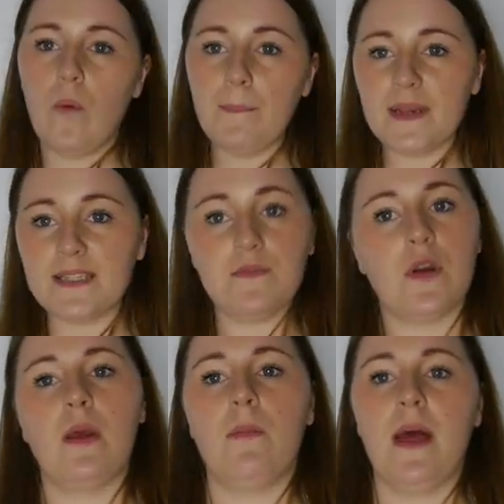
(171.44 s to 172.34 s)
One piece of
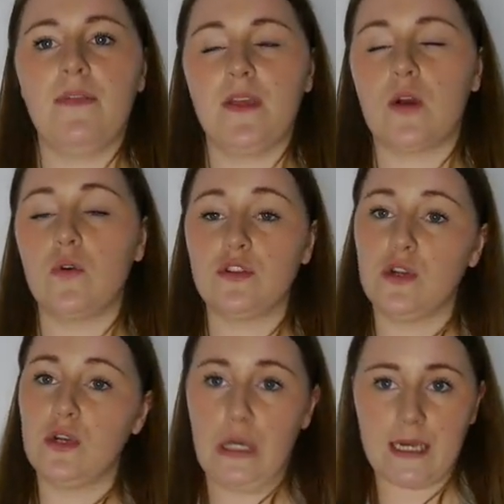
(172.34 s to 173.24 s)
equipment that
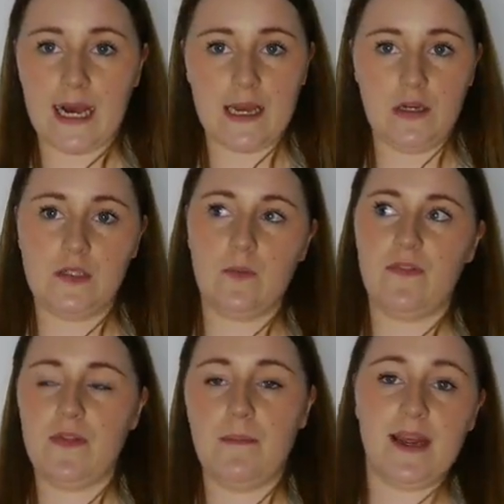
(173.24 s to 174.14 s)
caused a lot of chaos
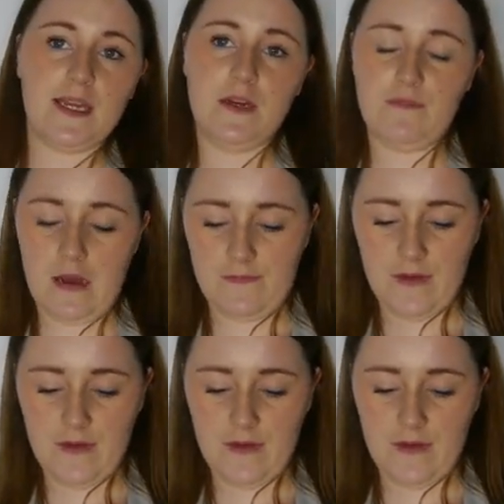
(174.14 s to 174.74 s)
within the making of our